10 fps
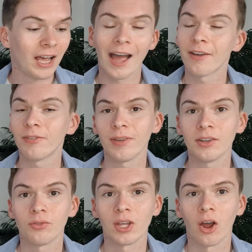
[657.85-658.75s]
I
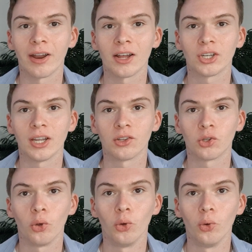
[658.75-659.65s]
find it really hard actually
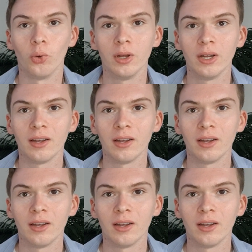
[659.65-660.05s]
to